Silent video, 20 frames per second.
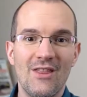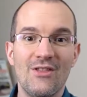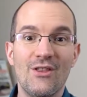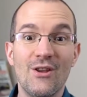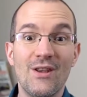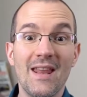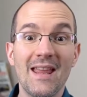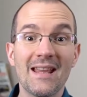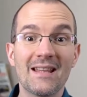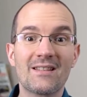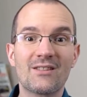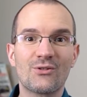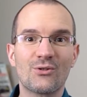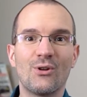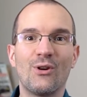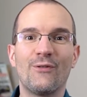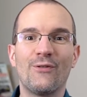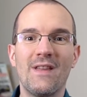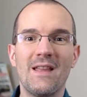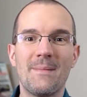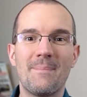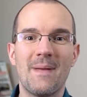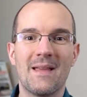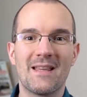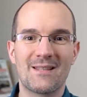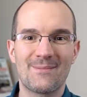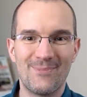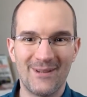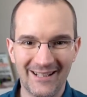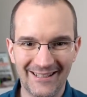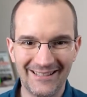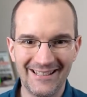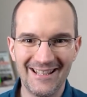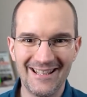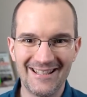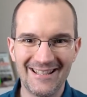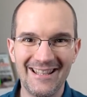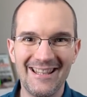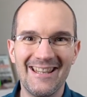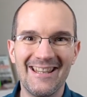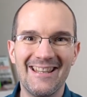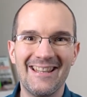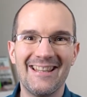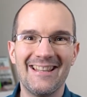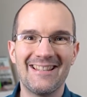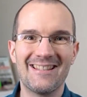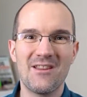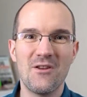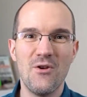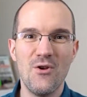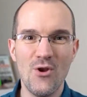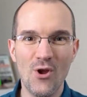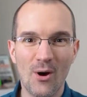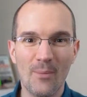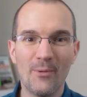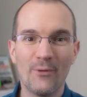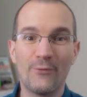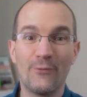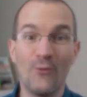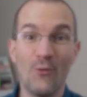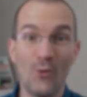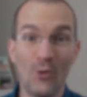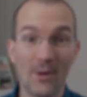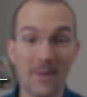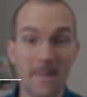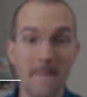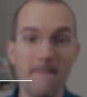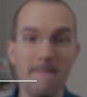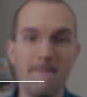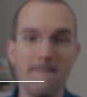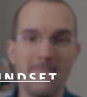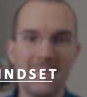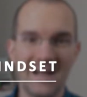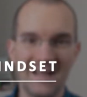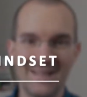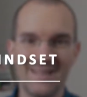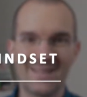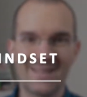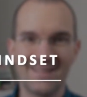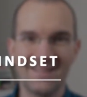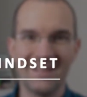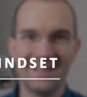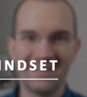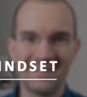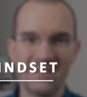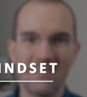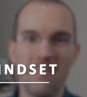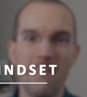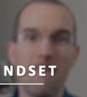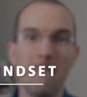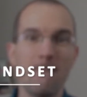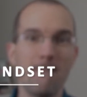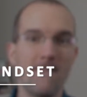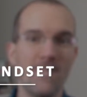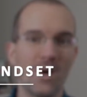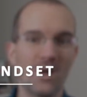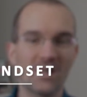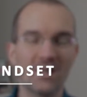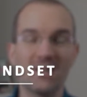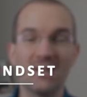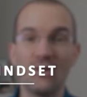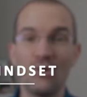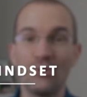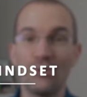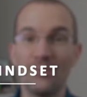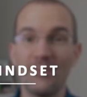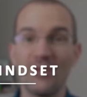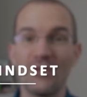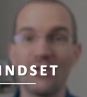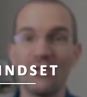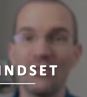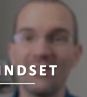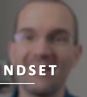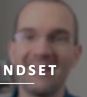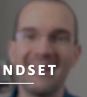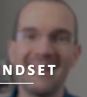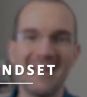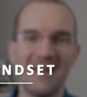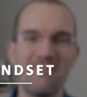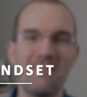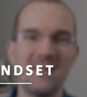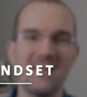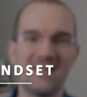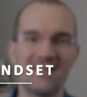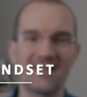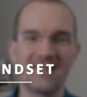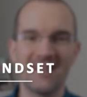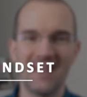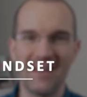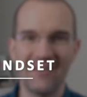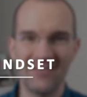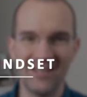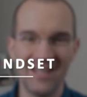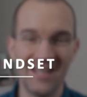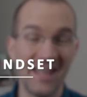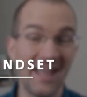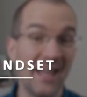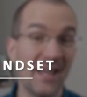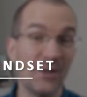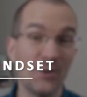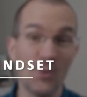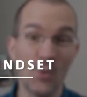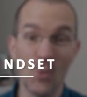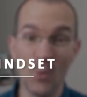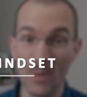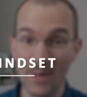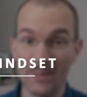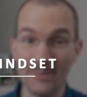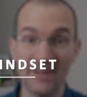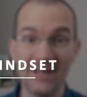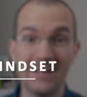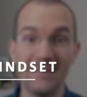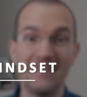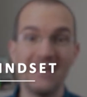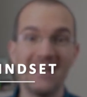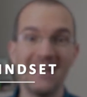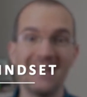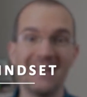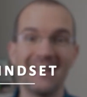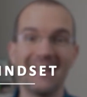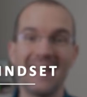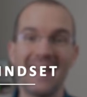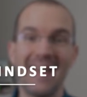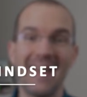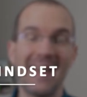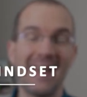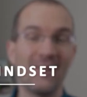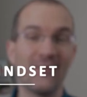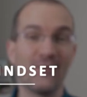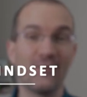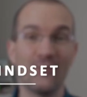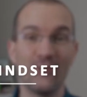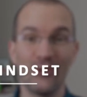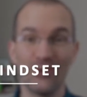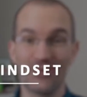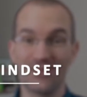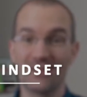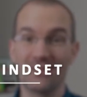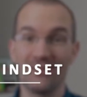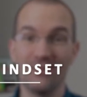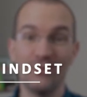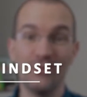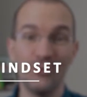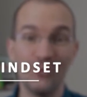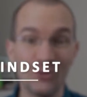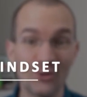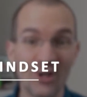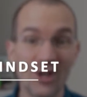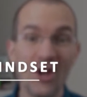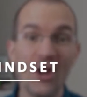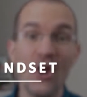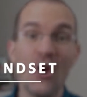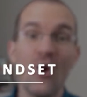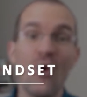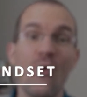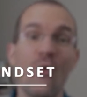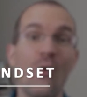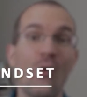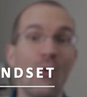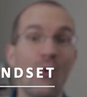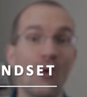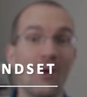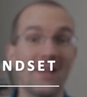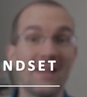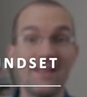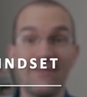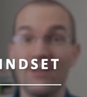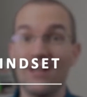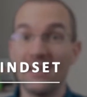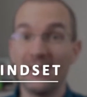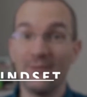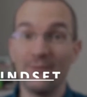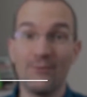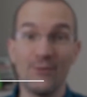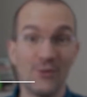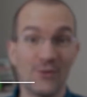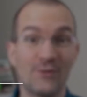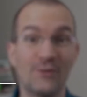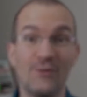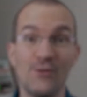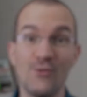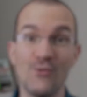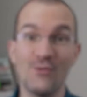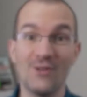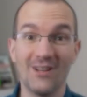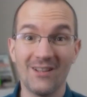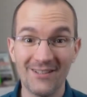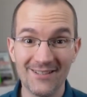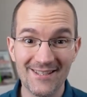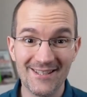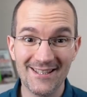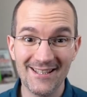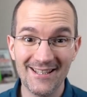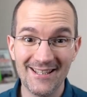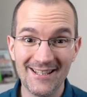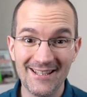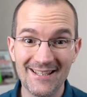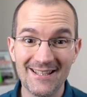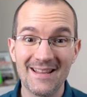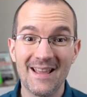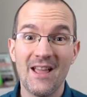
The next traffic best practice is number 4, mindset. Marketing automation can be scary and overwhelming at first look or even at the first few glances.